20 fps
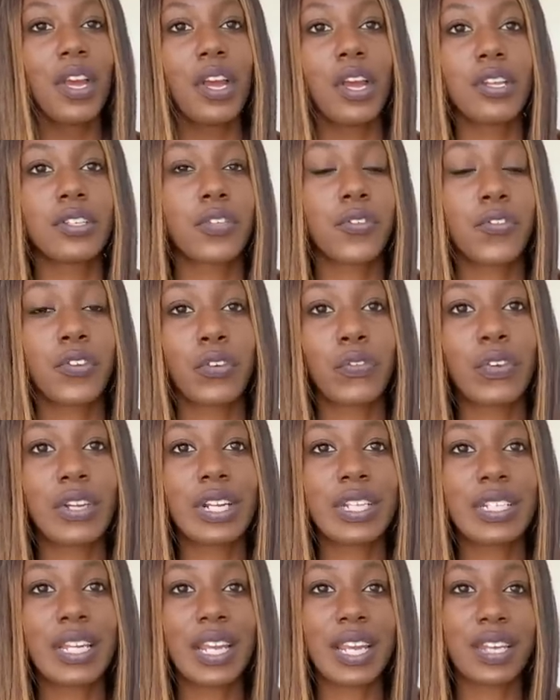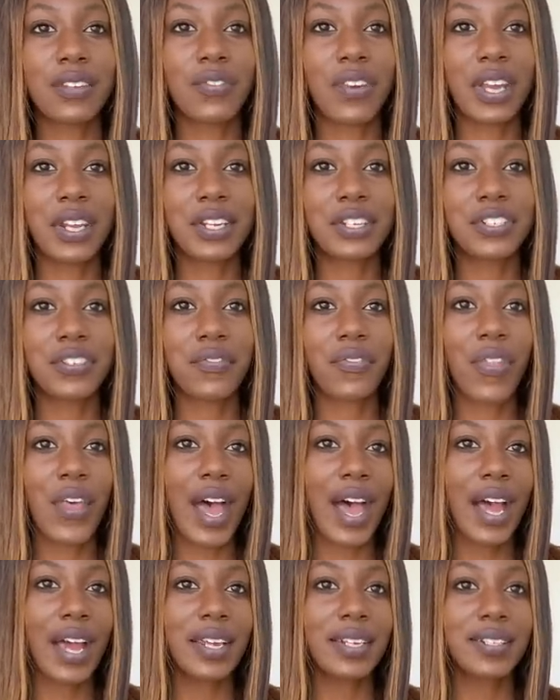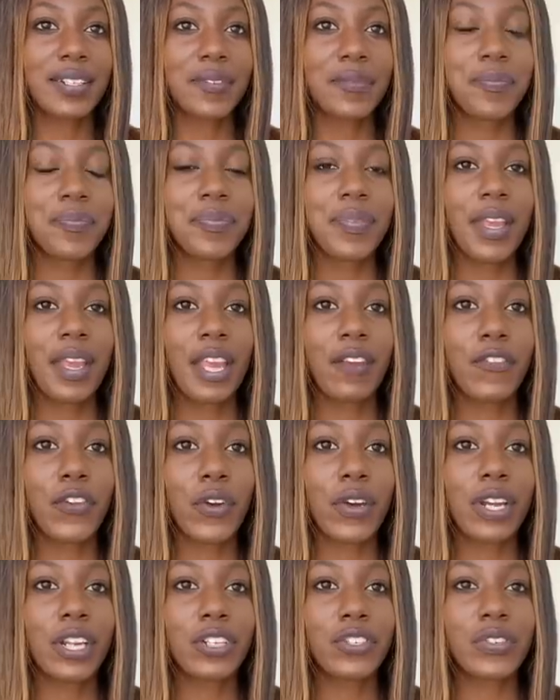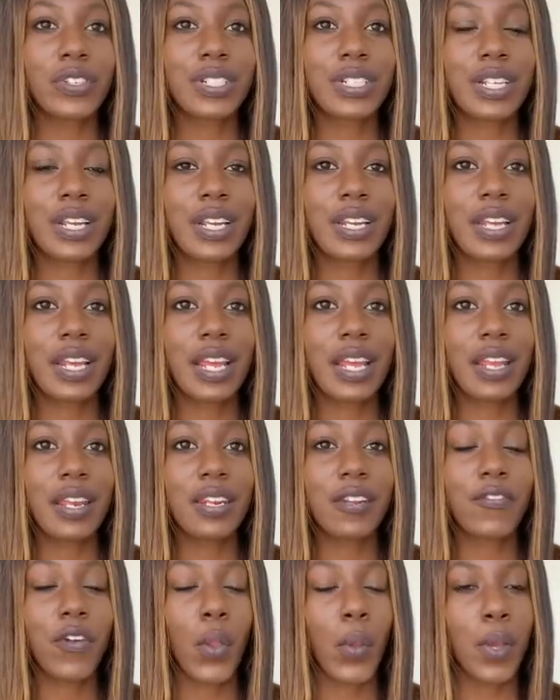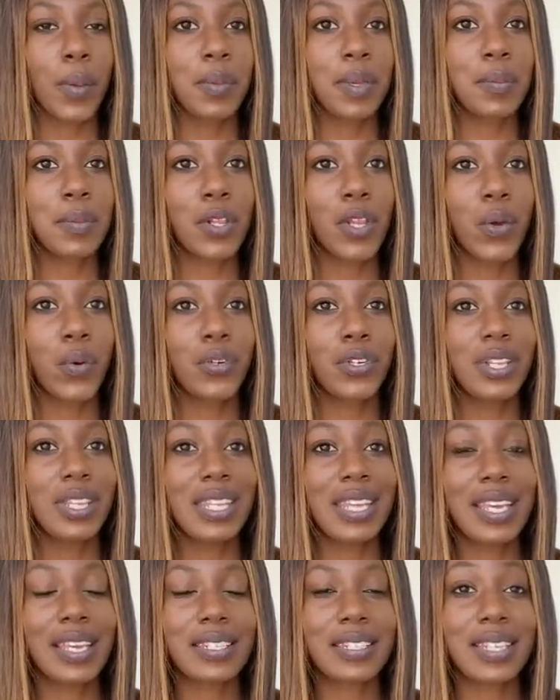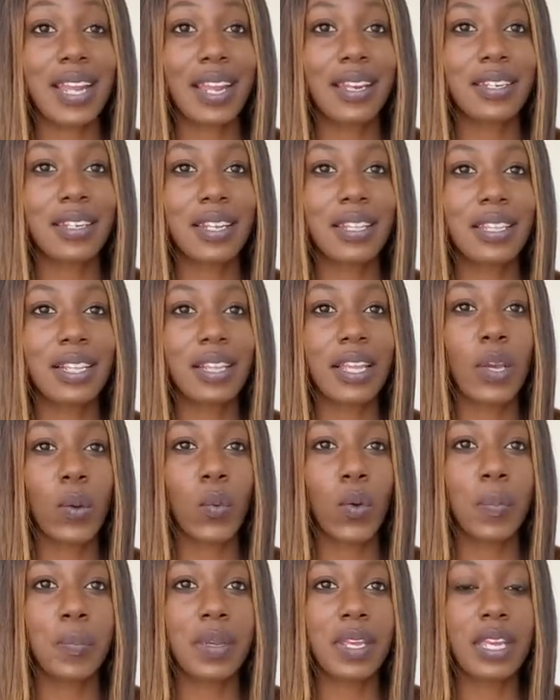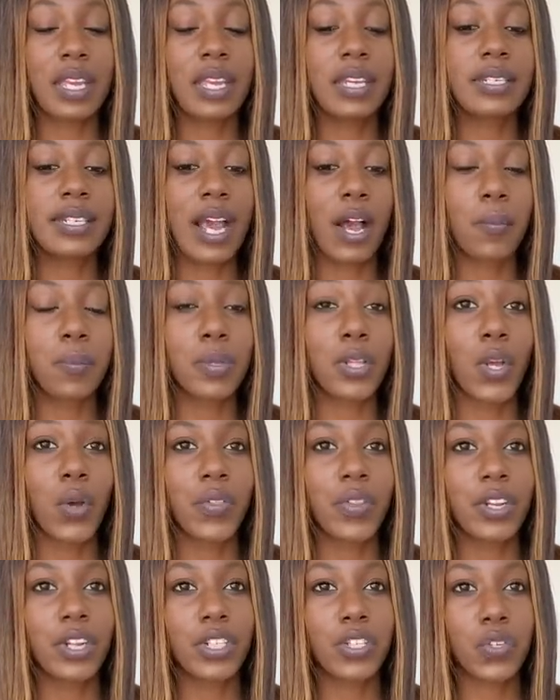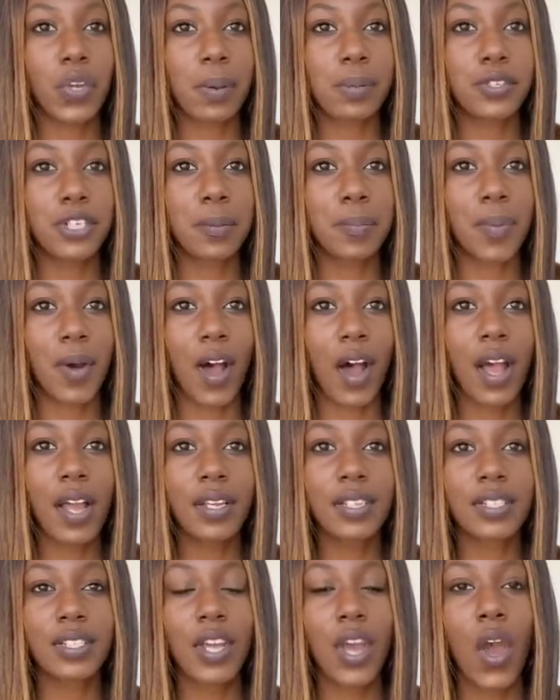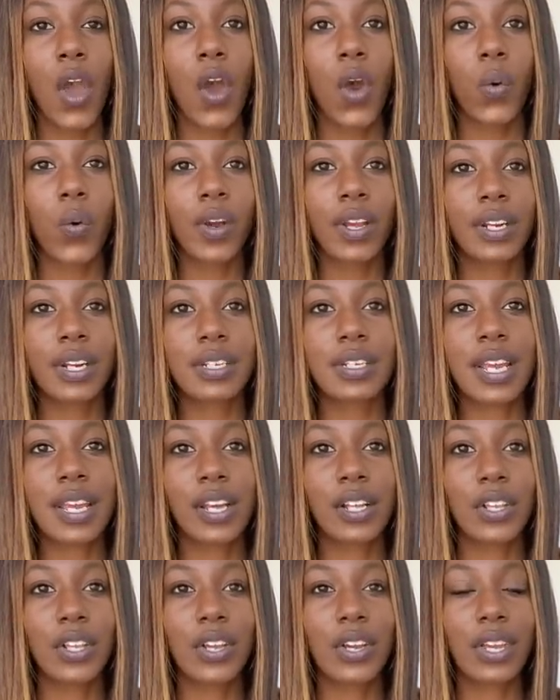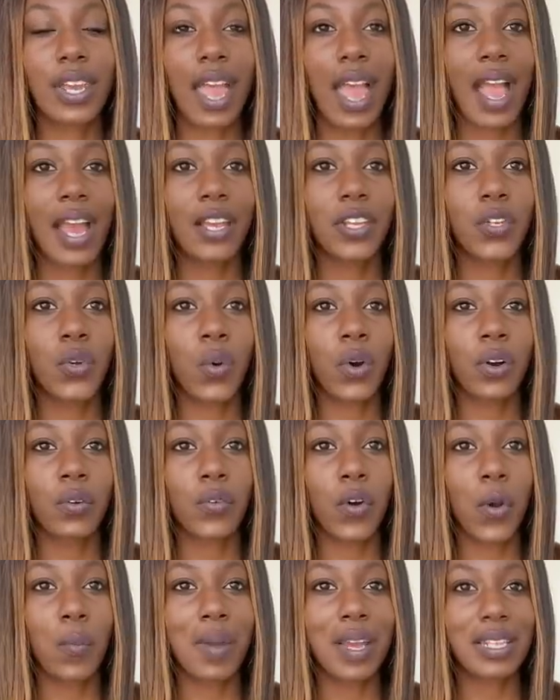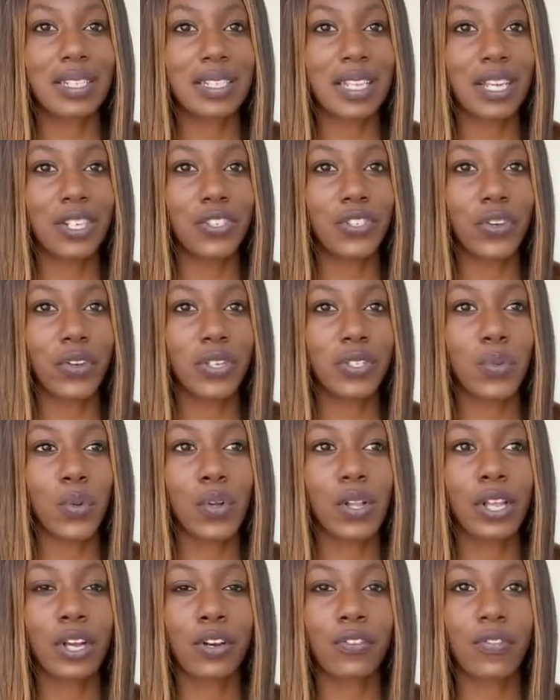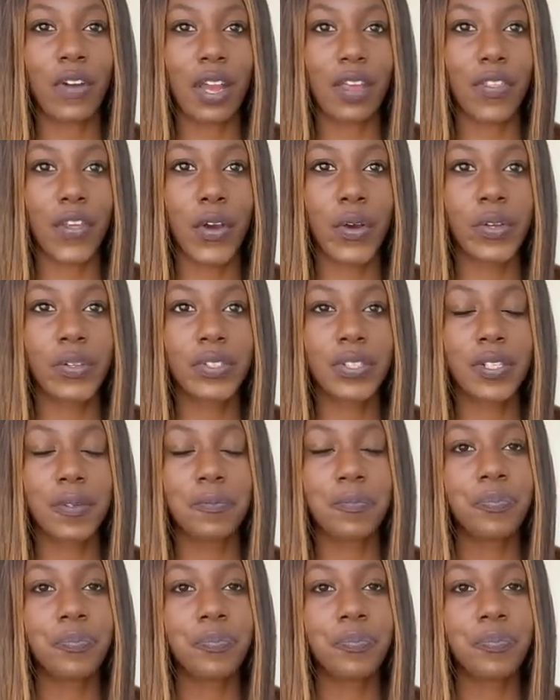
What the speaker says: So feel free to take advantage of that. If you're interested in following me below to the extended, the link will be down below in the description box. We're gonna take a look at your romance angels. We'll clarify those.